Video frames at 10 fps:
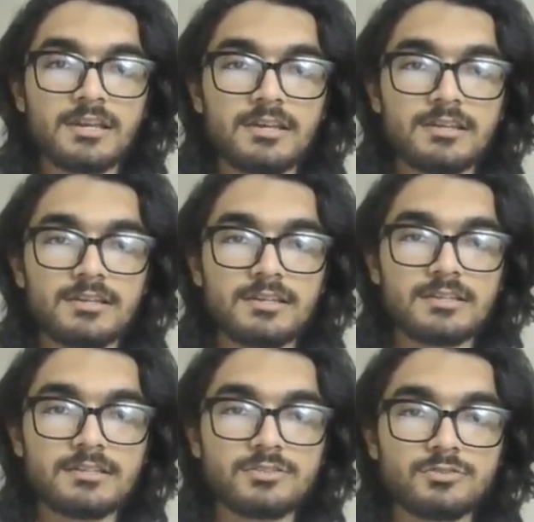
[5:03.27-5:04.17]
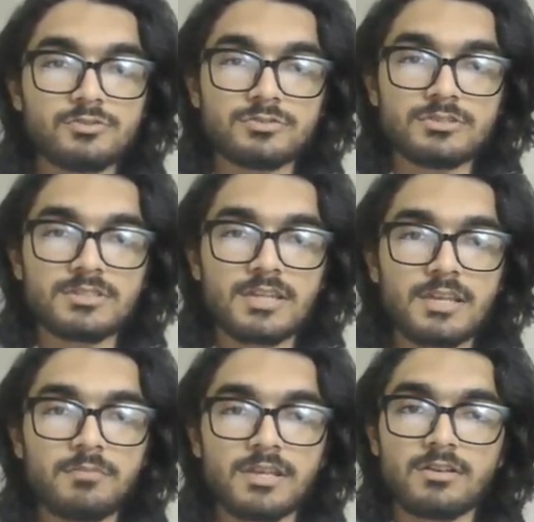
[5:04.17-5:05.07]
and to user
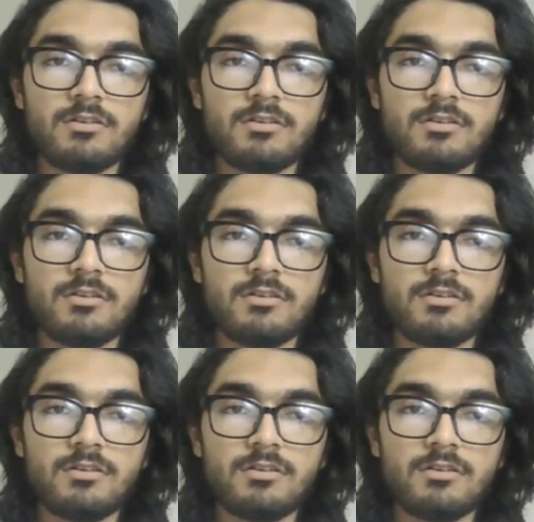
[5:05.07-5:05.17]
type like